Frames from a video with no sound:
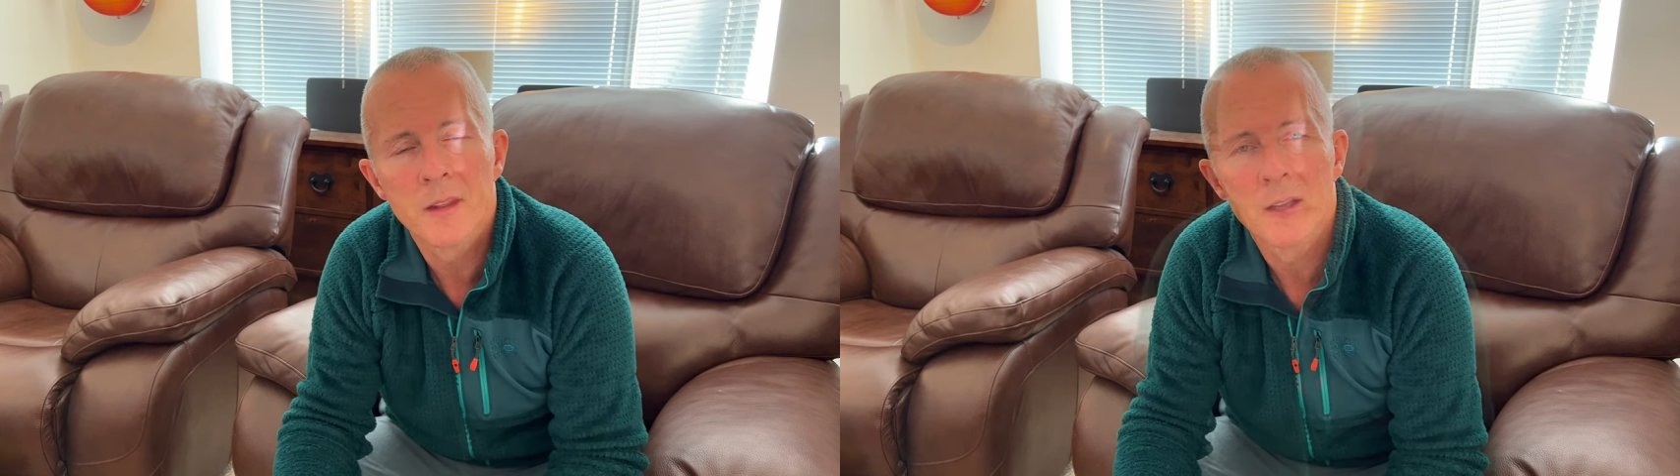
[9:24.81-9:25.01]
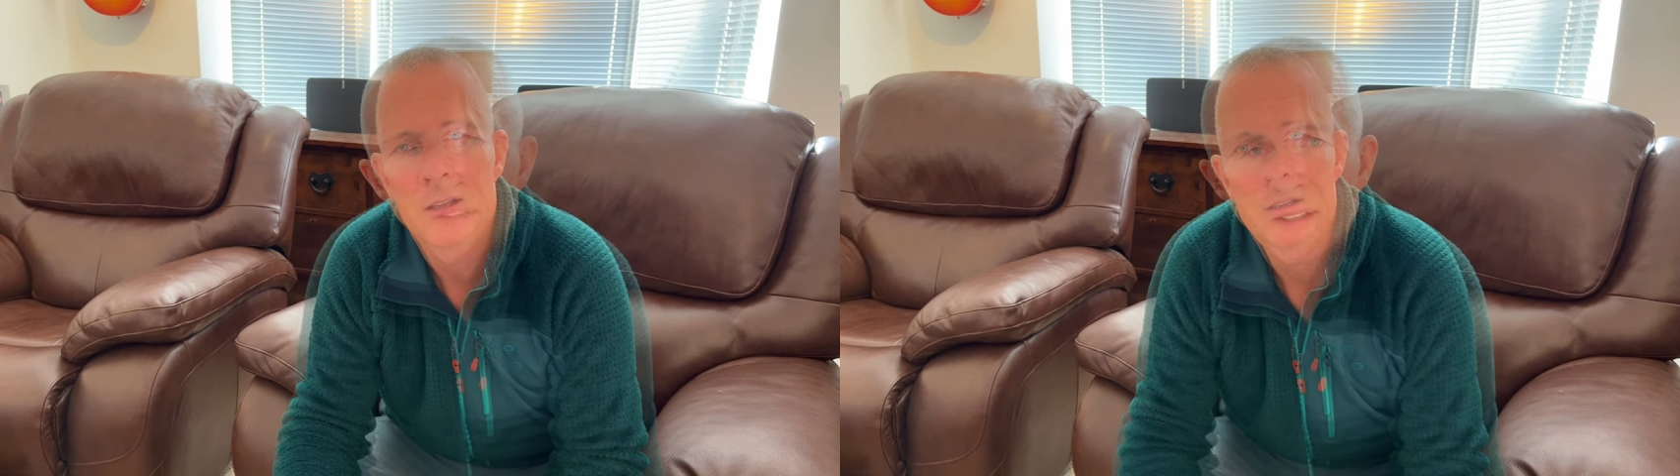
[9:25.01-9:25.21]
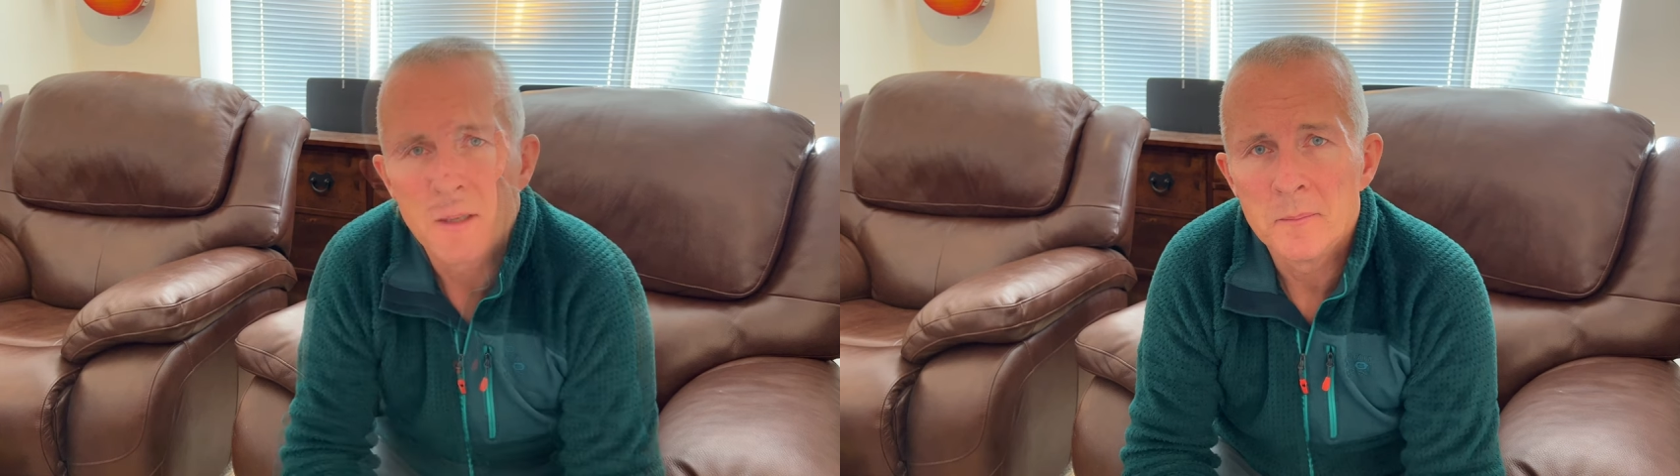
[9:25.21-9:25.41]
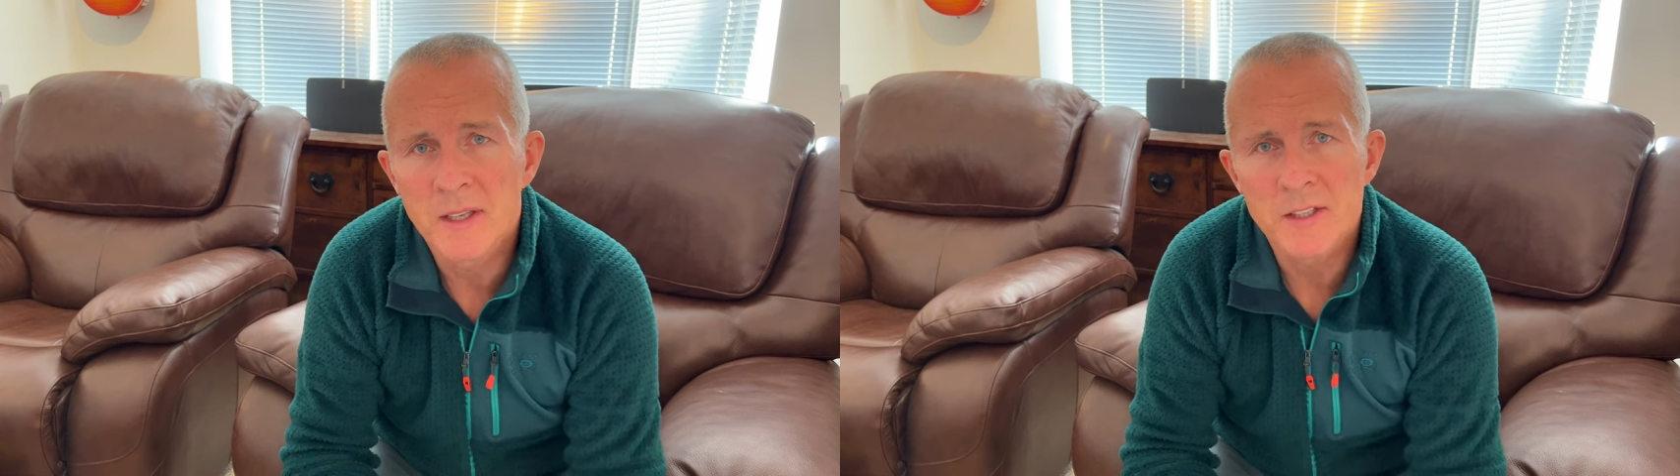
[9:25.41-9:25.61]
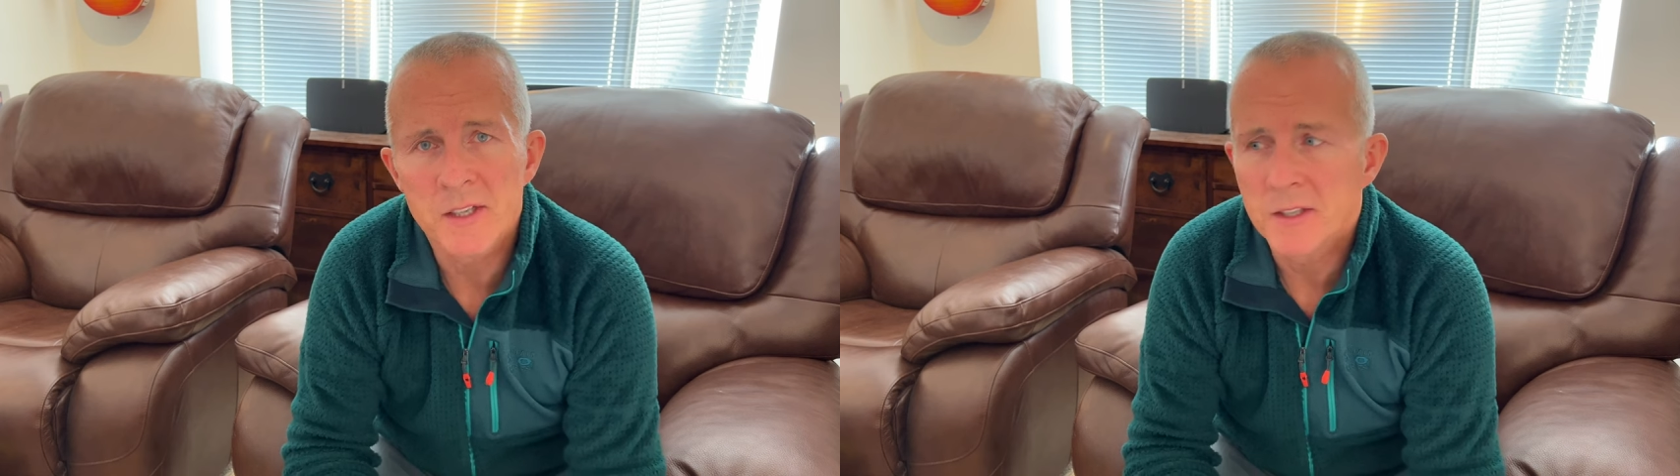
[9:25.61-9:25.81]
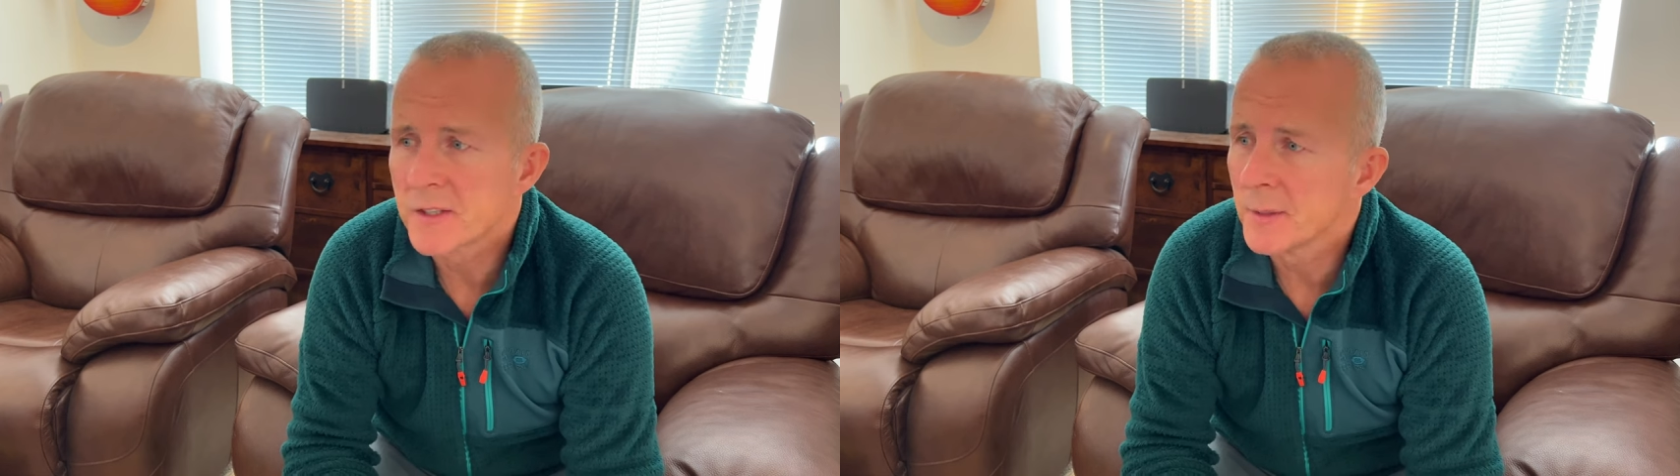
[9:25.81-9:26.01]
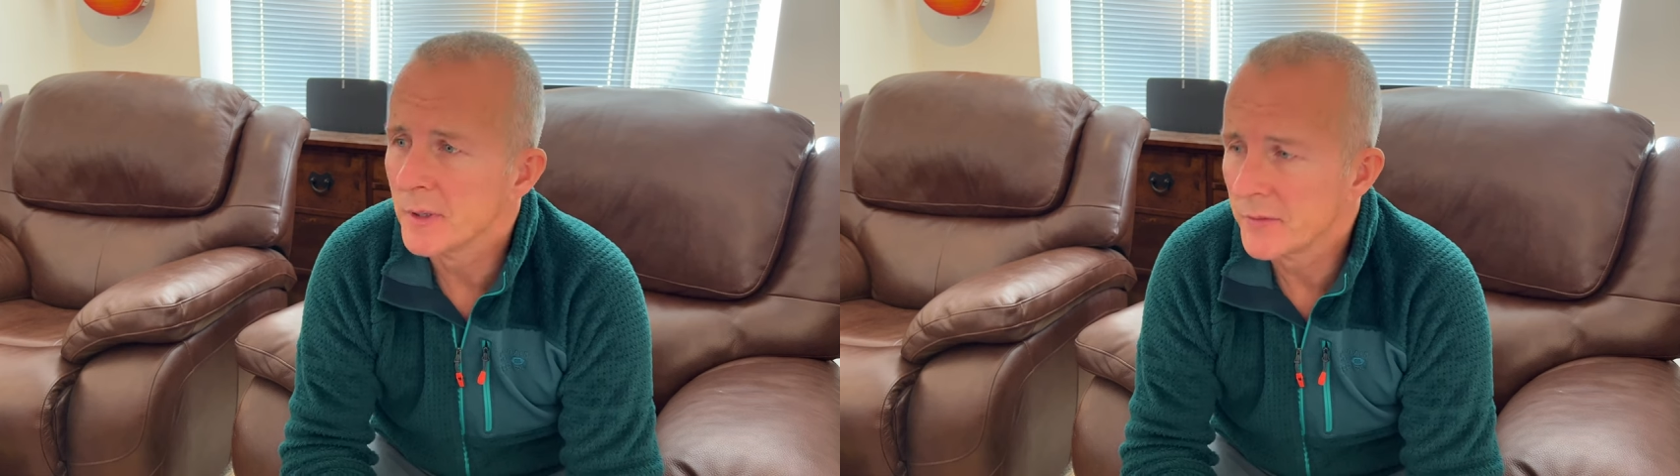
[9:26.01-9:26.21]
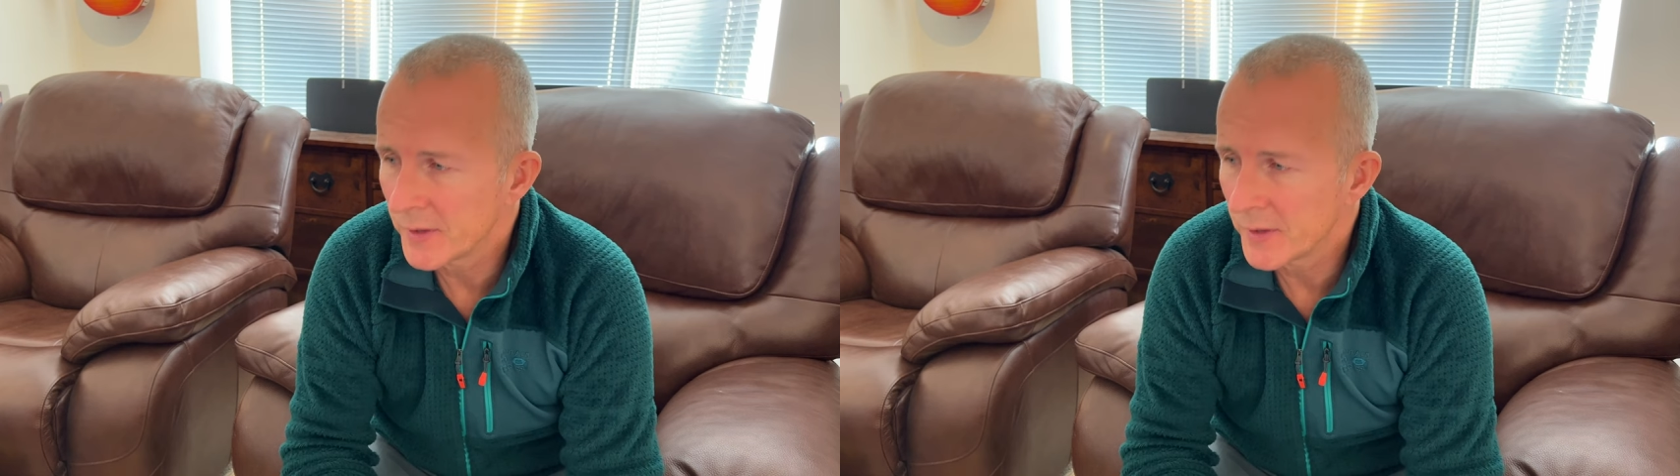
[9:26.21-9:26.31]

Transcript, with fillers: I think I'm mixing some of